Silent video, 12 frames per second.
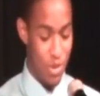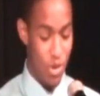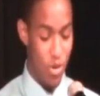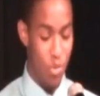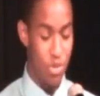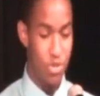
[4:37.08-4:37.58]

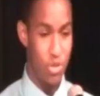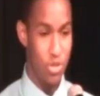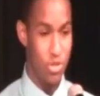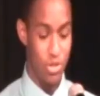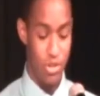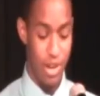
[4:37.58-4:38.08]
Oakwood
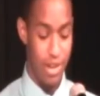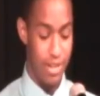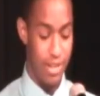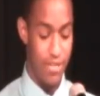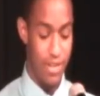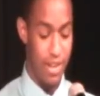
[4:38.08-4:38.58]
students are
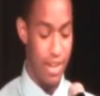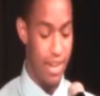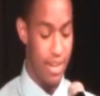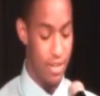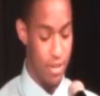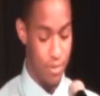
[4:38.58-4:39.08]
not given
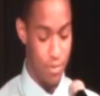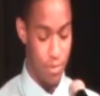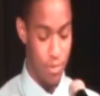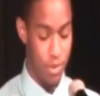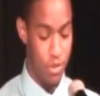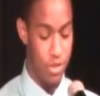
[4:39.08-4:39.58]
anything,
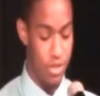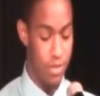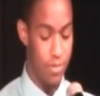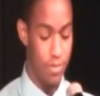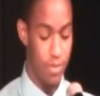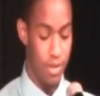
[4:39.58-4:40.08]
but you
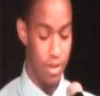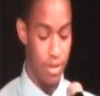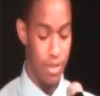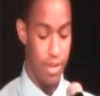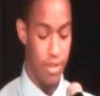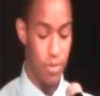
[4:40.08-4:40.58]
see,
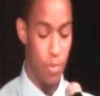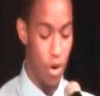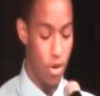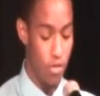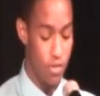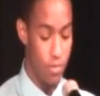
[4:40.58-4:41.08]
that's a
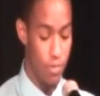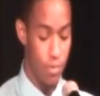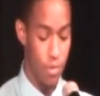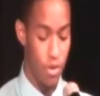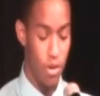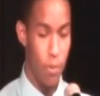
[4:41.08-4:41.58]
part of it,
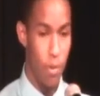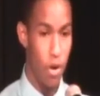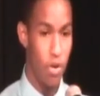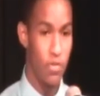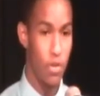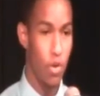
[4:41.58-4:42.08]
a
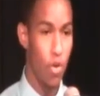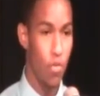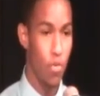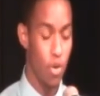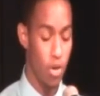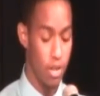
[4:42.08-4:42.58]
part of the
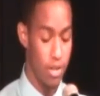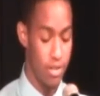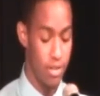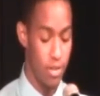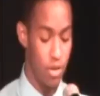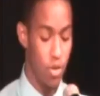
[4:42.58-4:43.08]
overall
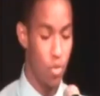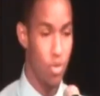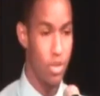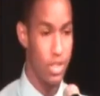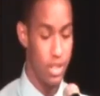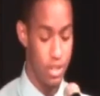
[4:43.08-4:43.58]
lesson that
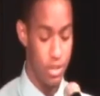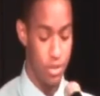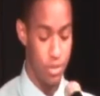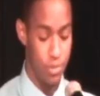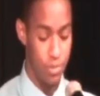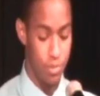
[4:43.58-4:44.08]
Oakwood teaches
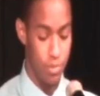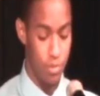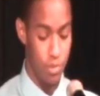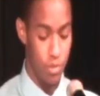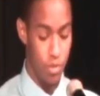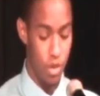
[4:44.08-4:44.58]
you.
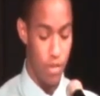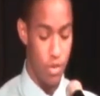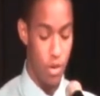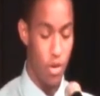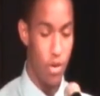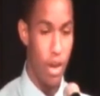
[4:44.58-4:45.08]
You have
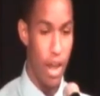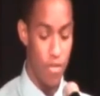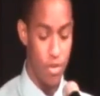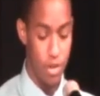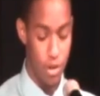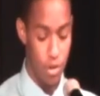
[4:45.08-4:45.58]
to earn
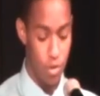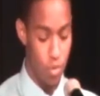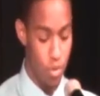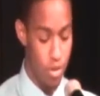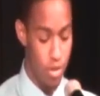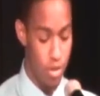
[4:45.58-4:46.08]
everything at
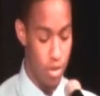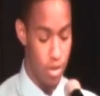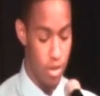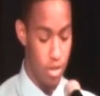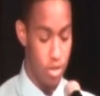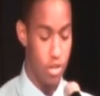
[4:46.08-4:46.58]
Oakwood,
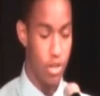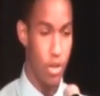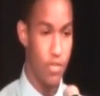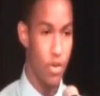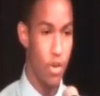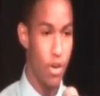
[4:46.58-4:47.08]
just like you
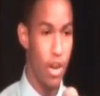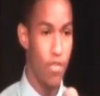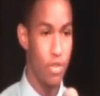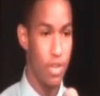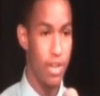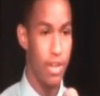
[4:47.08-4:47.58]
have to earn
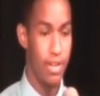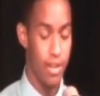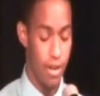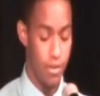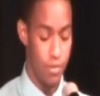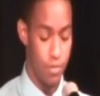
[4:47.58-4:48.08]
everything in
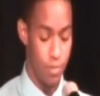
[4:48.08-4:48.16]
life.